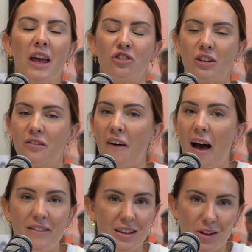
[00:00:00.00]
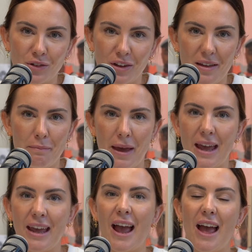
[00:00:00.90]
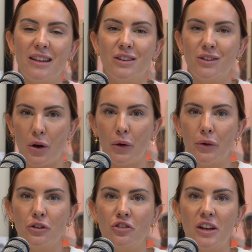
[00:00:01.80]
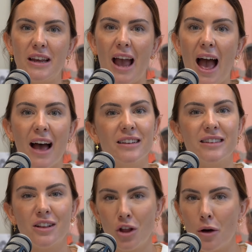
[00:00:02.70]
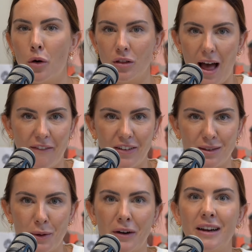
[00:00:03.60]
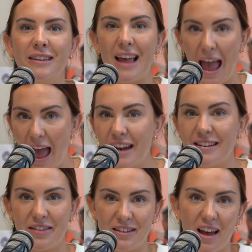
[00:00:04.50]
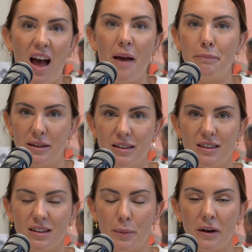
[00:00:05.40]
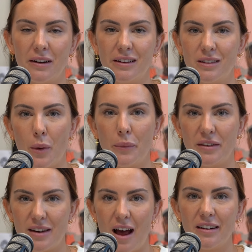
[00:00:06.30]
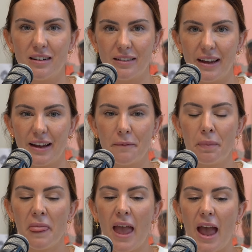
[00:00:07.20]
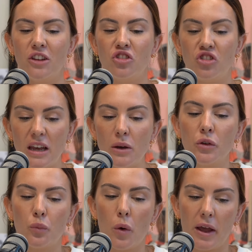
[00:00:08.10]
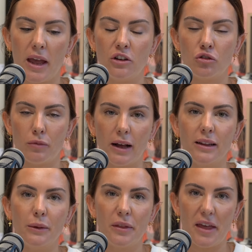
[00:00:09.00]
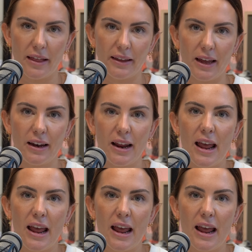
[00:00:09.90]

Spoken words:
She's 5 years older than me, and so she has a lot more life experience and, at the time, business experience when we started Click. And she was working directly with Elliot.